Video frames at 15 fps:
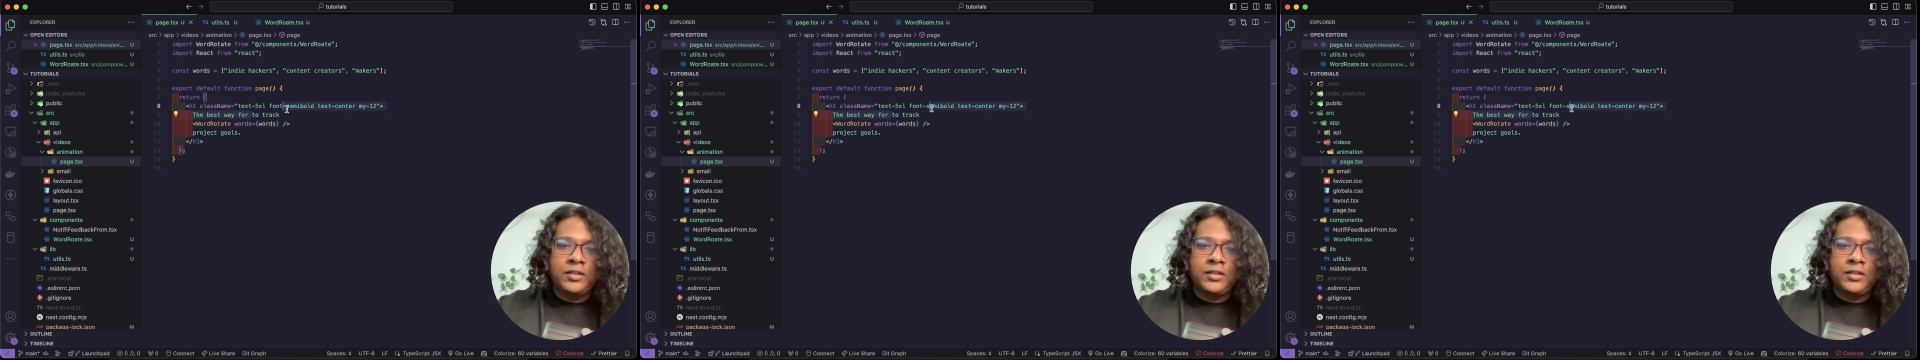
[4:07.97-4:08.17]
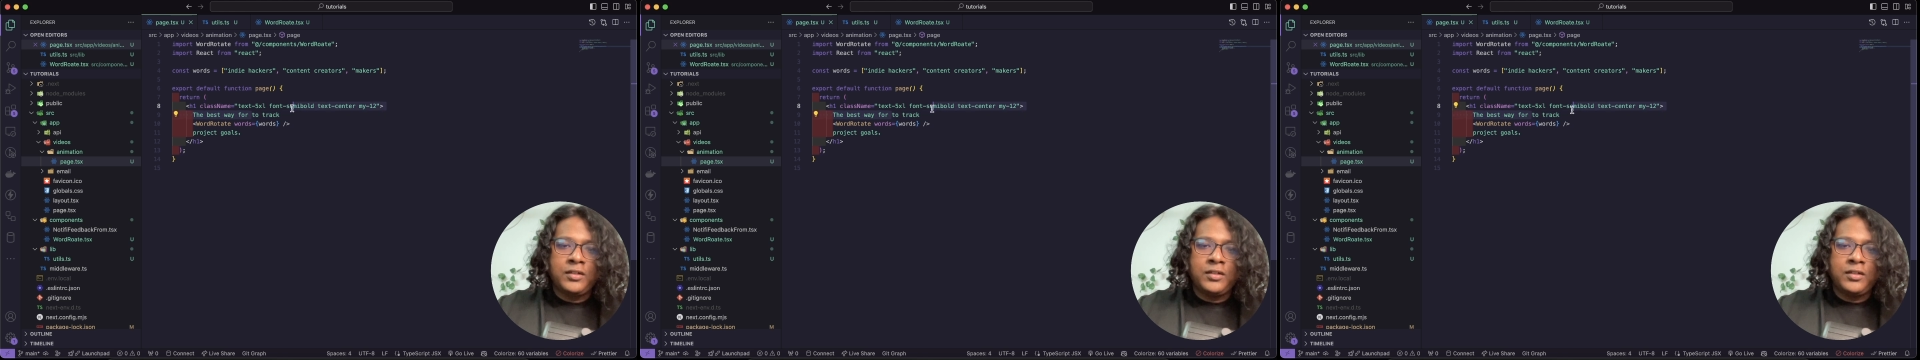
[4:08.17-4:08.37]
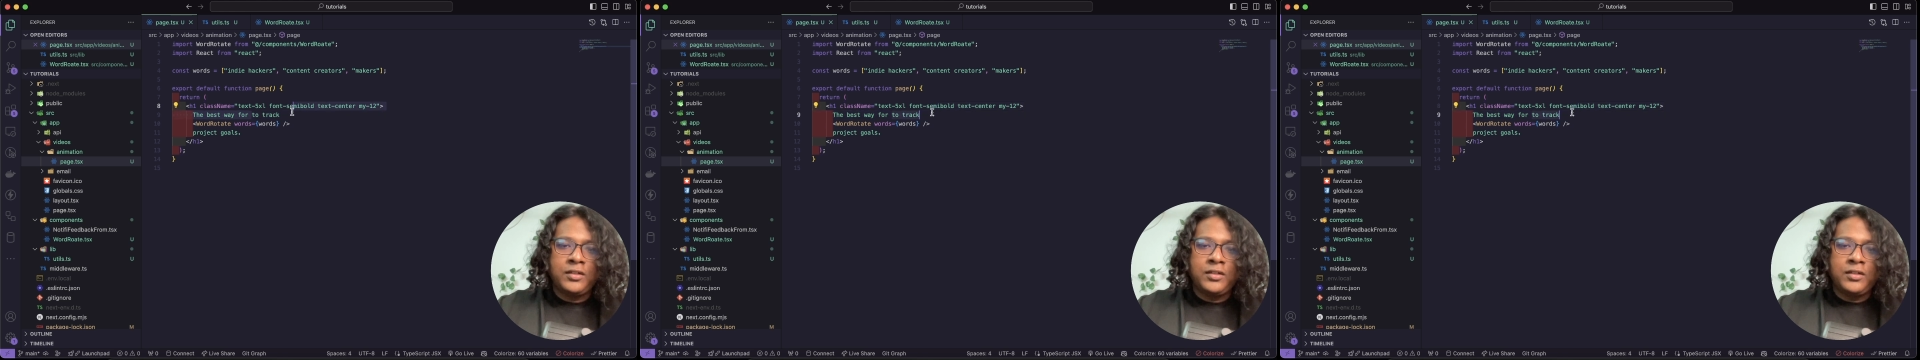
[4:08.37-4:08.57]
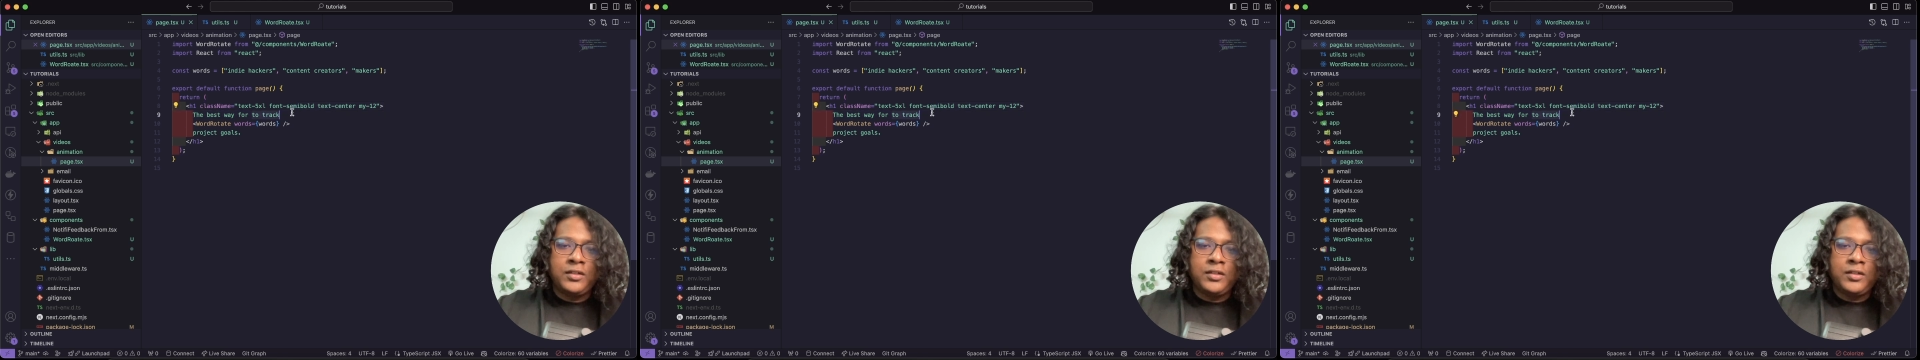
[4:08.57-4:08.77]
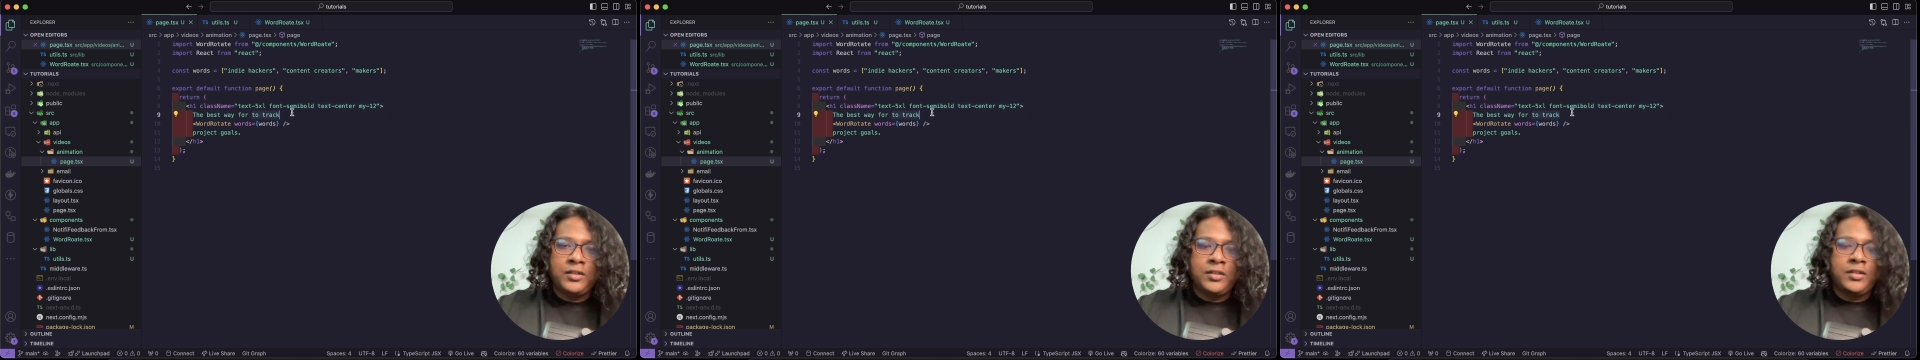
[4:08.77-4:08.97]

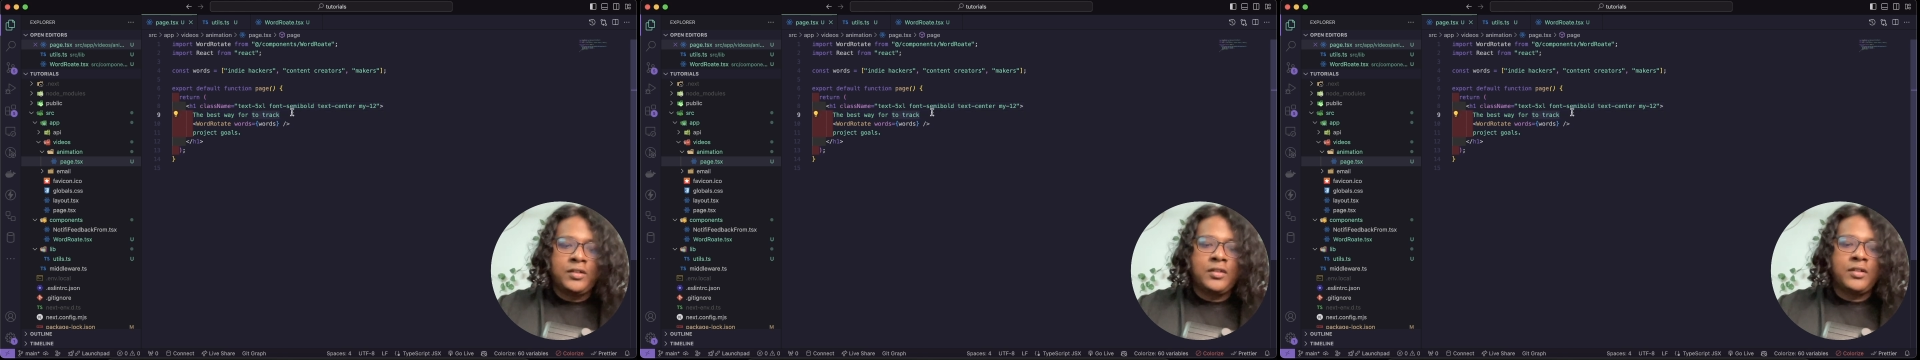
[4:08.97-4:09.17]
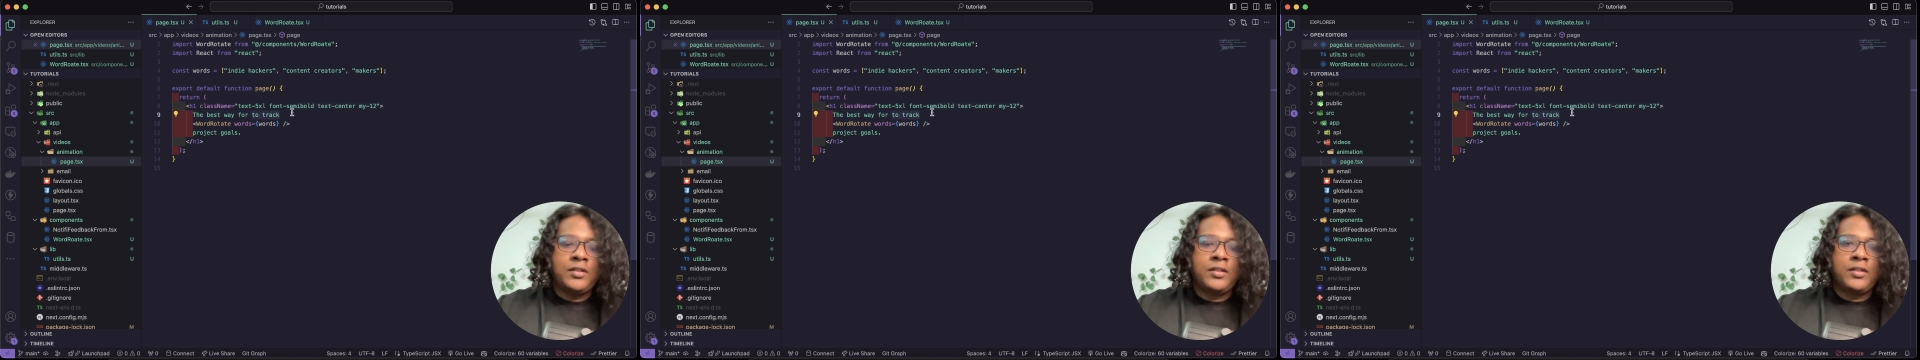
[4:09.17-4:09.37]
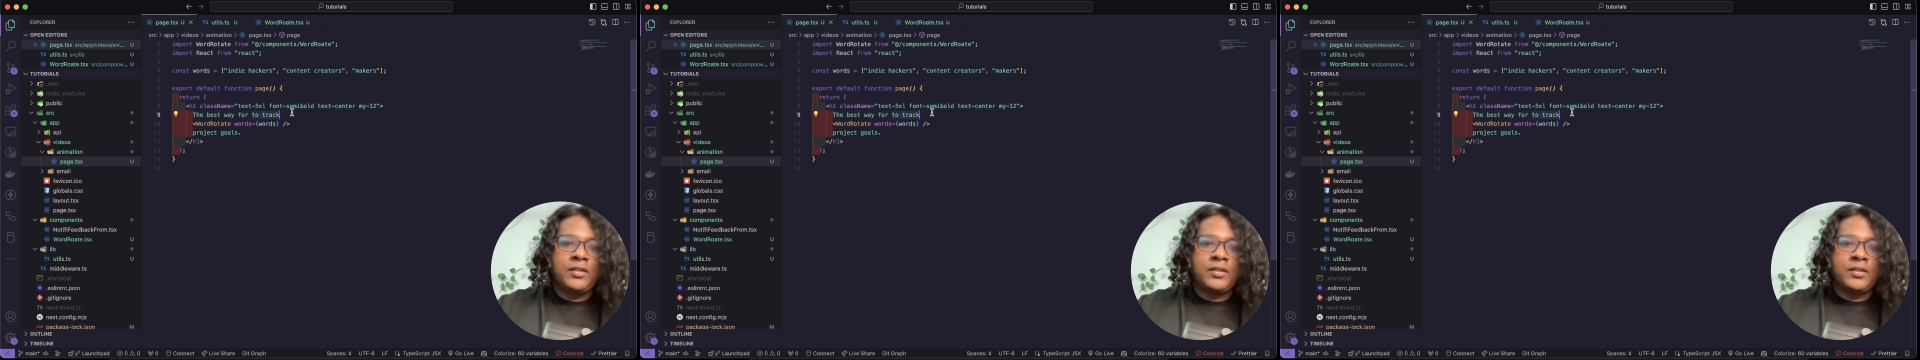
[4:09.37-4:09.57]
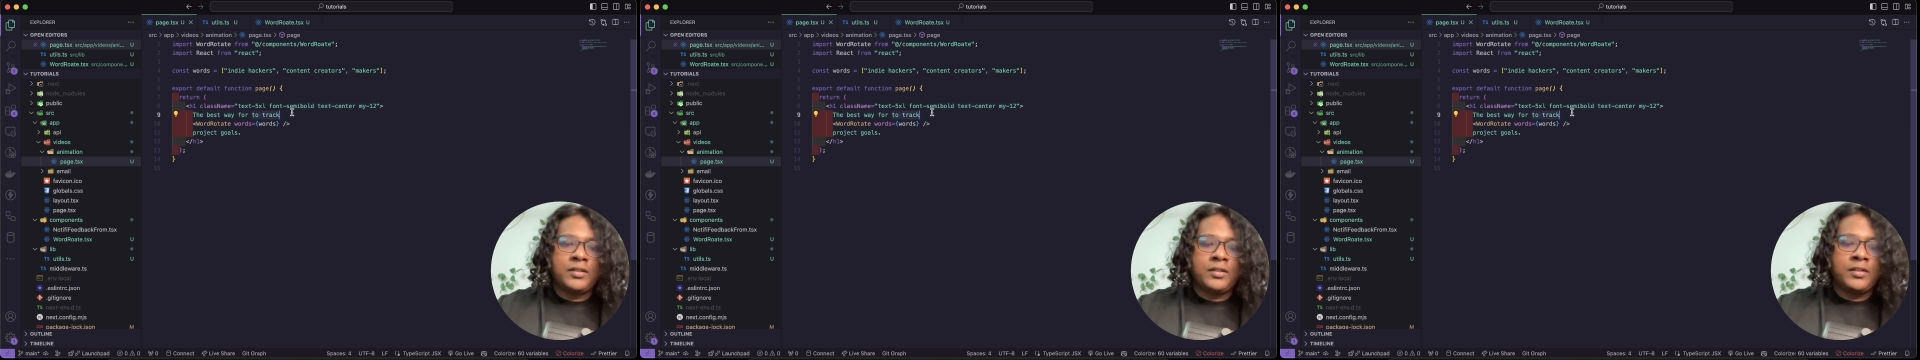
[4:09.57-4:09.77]
(no one is talking)